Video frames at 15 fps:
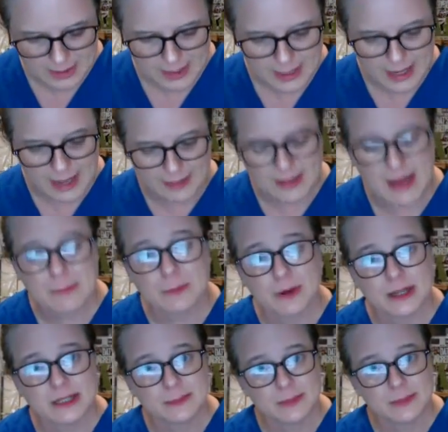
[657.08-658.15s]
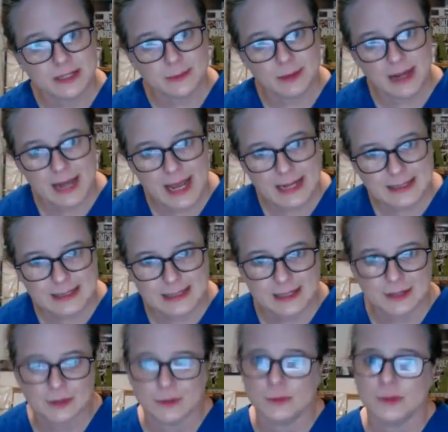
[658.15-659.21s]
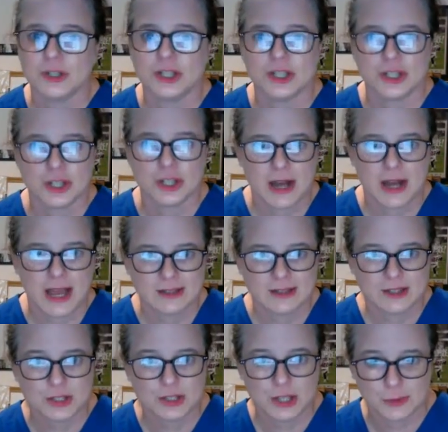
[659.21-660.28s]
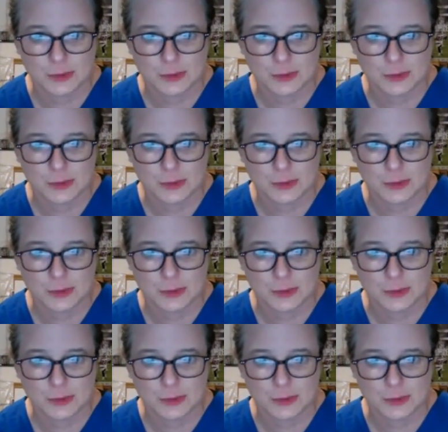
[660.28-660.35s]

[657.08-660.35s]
And that brings me to my next skill, which is your head to toe